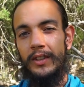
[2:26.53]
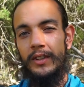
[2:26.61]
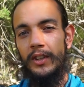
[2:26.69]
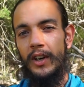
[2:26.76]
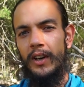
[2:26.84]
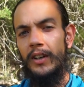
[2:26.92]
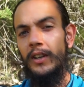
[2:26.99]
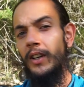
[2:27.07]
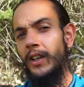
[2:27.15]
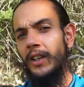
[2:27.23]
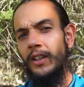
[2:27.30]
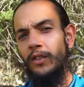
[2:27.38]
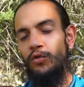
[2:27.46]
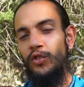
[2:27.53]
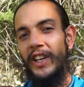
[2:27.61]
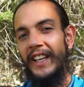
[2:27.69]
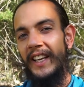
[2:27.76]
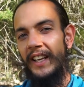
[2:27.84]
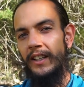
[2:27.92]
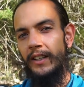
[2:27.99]
your
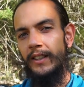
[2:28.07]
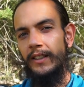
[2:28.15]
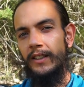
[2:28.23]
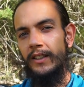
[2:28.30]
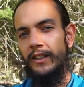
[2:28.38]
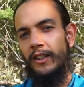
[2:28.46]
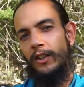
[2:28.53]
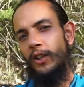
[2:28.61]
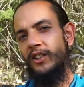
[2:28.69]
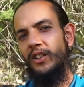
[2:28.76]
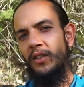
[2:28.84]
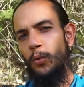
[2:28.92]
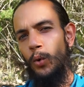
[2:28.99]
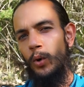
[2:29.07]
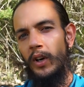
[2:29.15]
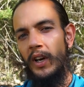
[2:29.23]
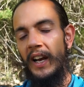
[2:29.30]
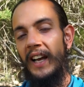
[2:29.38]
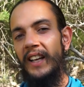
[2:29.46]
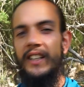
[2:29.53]
rear end. Lots of water
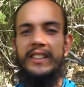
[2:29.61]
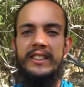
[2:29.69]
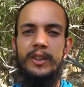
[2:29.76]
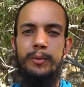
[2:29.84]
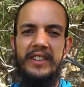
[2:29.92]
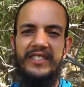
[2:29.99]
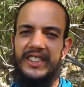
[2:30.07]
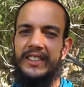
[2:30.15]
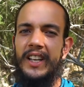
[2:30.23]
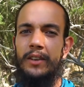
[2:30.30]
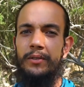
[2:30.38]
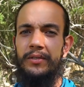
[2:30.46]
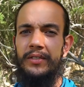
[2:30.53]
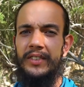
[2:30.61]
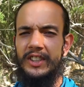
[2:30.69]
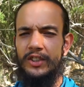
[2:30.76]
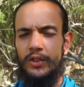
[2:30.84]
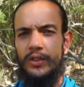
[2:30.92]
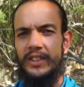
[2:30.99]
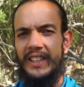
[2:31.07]
and some other stuff. It's
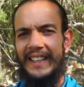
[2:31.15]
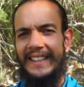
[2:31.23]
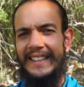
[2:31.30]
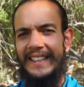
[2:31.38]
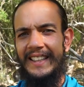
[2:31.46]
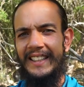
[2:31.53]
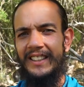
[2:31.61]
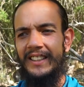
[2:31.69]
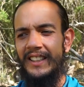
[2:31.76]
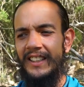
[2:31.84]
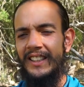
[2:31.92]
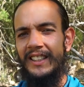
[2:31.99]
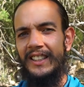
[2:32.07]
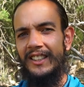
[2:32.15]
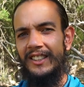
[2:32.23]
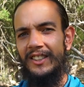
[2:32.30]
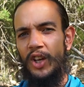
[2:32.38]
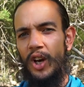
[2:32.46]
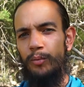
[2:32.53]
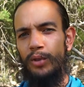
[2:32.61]
a good cleaning
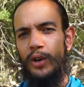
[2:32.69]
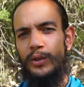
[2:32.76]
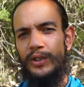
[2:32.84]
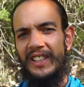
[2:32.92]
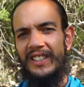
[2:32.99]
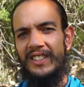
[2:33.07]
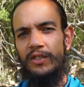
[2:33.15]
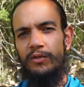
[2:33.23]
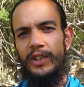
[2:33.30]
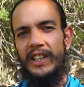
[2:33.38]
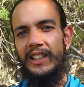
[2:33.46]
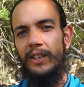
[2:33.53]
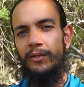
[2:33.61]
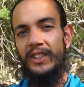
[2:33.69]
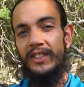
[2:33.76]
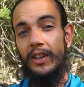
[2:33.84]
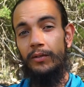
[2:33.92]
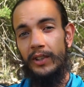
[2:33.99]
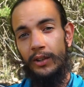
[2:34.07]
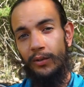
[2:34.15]
process to really give
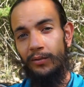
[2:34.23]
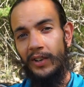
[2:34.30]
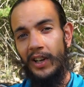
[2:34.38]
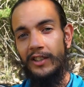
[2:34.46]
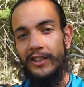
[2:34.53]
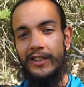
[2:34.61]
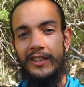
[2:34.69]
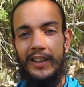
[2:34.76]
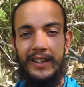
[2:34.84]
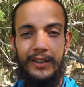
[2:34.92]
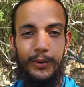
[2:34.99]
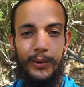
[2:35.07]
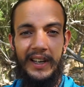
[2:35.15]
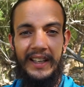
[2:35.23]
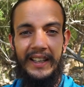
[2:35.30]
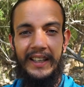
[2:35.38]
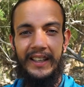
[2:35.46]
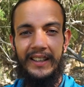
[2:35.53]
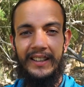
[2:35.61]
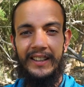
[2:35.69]
yourself a little flush, a little clean.